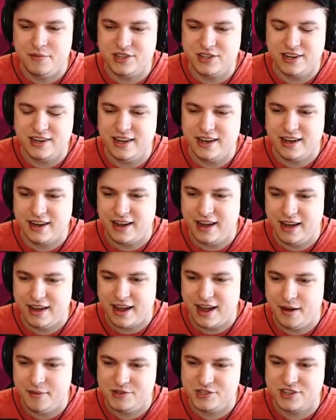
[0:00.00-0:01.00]
just Come gonna. On.
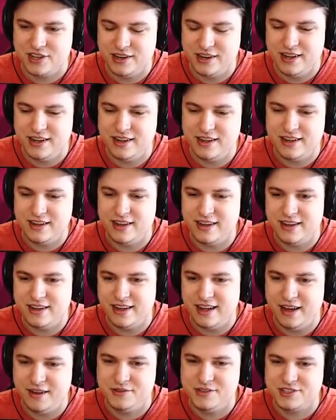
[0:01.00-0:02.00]
Okay, I'm just gonna. My
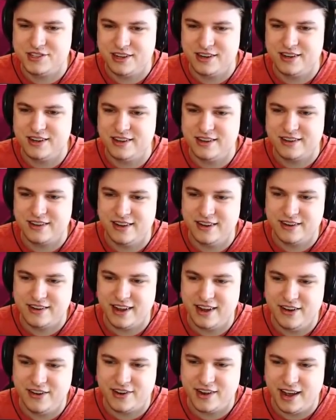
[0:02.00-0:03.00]
I'm just gonna.
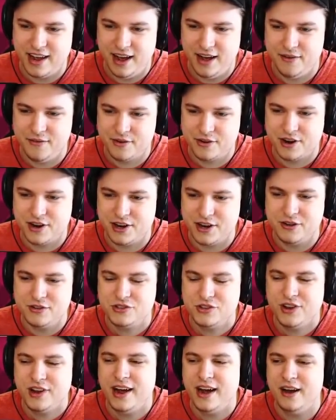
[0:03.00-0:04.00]
Okay, okay. We're gonna go
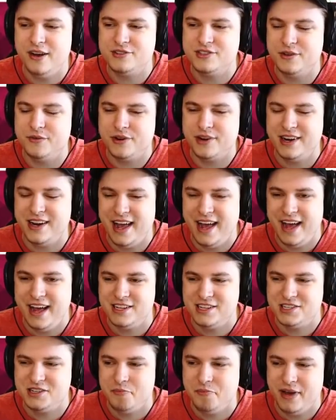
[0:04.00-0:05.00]
to your house, then we're gonna
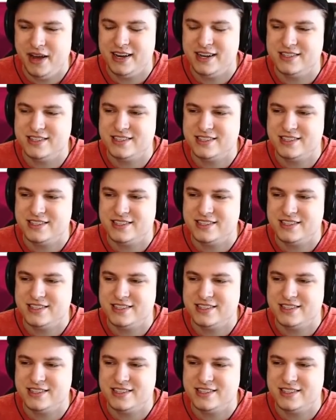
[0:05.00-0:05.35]
hatch the pet and